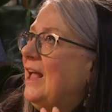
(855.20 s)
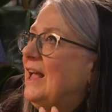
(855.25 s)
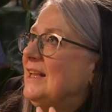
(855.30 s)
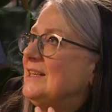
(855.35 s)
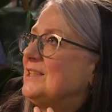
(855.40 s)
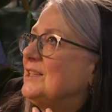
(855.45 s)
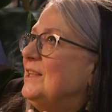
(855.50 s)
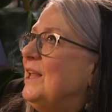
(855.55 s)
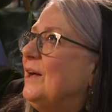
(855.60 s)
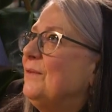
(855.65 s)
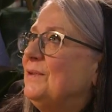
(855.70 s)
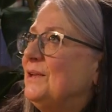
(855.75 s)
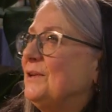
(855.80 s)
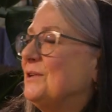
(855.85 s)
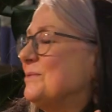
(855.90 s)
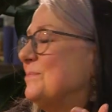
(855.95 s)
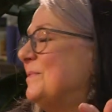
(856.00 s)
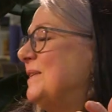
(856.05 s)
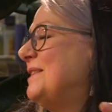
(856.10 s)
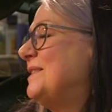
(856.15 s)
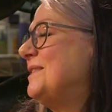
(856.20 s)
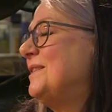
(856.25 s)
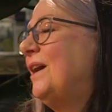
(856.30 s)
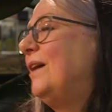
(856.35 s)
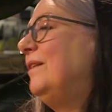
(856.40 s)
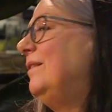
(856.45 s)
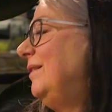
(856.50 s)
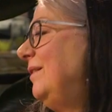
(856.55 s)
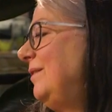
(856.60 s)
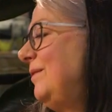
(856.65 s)
it's lovely because my
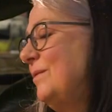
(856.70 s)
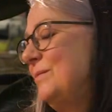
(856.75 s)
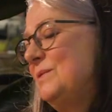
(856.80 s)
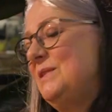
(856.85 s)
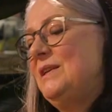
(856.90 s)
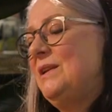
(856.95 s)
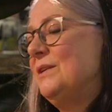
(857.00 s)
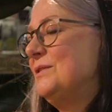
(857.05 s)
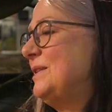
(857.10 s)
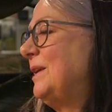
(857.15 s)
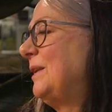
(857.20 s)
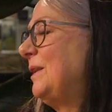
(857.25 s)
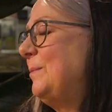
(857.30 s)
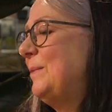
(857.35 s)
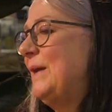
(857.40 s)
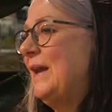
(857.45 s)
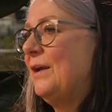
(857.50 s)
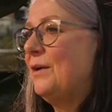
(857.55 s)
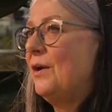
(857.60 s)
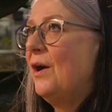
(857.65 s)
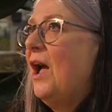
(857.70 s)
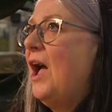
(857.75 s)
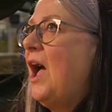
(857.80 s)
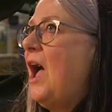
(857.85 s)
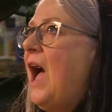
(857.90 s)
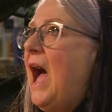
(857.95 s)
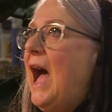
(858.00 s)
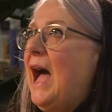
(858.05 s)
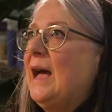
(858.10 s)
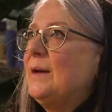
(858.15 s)
son, who obviously knows nothing about Hancock,
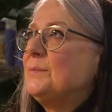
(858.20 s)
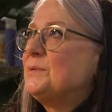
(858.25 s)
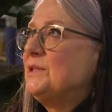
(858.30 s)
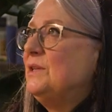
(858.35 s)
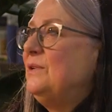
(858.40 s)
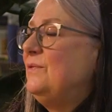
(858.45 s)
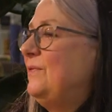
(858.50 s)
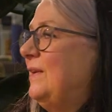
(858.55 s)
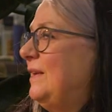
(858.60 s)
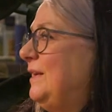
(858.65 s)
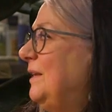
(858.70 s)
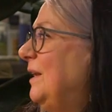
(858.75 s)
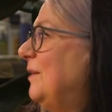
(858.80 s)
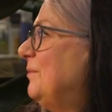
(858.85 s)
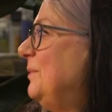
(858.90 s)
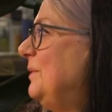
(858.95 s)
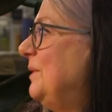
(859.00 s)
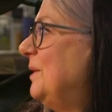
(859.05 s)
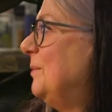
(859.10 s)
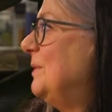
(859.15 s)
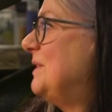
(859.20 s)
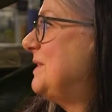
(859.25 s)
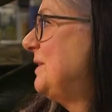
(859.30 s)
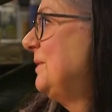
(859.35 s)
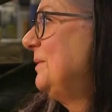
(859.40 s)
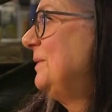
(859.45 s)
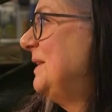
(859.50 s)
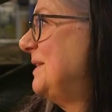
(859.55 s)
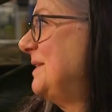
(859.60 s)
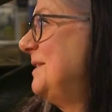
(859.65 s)
absolutely fell in love with them and
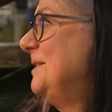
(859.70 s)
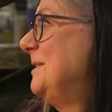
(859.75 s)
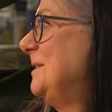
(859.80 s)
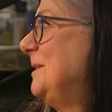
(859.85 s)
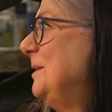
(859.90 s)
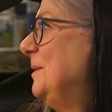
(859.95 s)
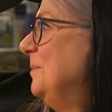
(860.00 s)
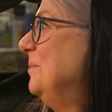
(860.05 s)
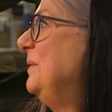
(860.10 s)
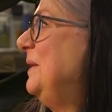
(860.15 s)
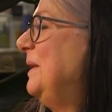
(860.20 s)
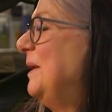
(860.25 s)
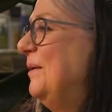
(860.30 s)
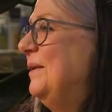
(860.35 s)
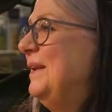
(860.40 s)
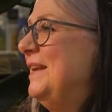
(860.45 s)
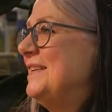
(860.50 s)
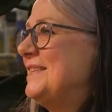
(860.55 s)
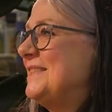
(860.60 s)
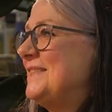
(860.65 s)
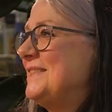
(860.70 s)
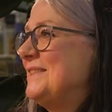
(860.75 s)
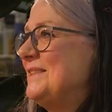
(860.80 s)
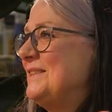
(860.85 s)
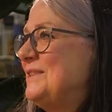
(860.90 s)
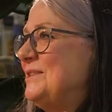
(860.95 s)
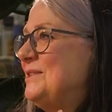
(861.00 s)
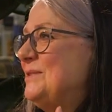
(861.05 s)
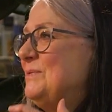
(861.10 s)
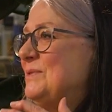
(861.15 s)
still listens to them. And it's
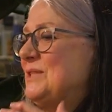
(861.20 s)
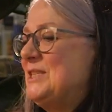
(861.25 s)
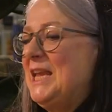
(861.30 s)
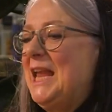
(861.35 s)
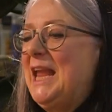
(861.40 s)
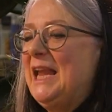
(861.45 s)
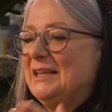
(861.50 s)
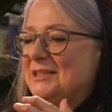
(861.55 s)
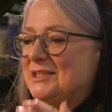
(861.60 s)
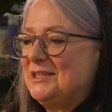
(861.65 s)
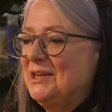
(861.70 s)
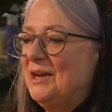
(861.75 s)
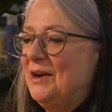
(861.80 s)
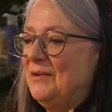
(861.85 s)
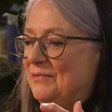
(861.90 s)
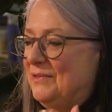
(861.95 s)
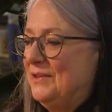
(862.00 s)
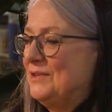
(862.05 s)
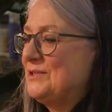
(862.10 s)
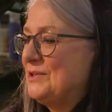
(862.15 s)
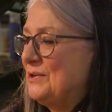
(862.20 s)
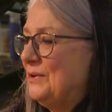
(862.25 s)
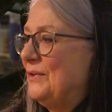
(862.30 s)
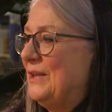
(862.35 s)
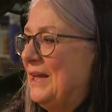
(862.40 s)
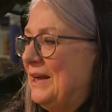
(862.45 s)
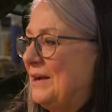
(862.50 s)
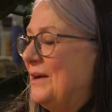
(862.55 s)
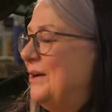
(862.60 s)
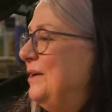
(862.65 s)
seeing stuff that's got
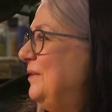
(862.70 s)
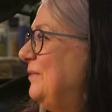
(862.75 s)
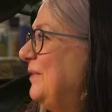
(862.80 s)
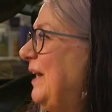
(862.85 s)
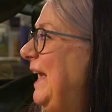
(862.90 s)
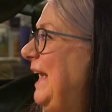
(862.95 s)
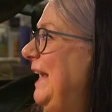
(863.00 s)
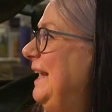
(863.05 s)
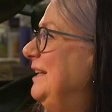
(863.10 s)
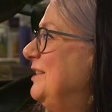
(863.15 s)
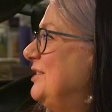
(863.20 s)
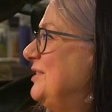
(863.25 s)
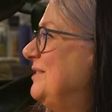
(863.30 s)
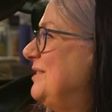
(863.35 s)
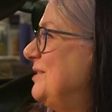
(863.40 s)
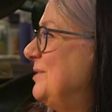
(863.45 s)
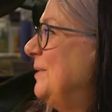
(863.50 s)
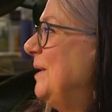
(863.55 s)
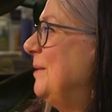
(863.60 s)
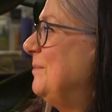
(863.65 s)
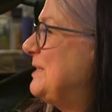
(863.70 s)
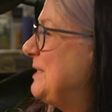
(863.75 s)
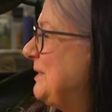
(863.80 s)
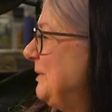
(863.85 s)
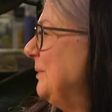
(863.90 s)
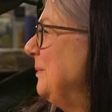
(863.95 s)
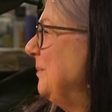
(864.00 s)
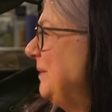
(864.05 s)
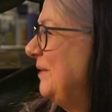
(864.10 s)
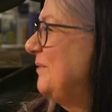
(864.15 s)
that kind of age to it,
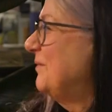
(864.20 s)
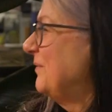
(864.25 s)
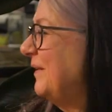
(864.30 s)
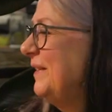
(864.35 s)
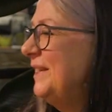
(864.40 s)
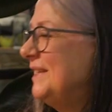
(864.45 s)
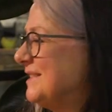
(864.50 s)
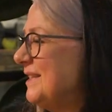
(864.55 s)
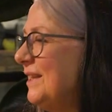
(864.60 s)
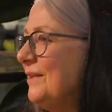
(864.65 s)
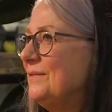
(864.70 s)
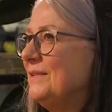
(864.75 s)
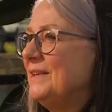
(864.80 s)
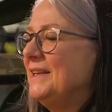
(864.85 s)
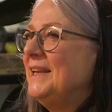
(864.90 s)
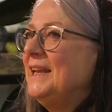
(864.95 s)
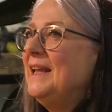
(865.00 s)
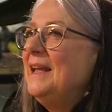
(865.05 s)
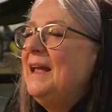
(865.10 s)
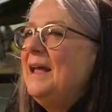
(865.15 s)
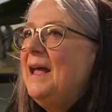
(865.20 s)
still being funny is lovely.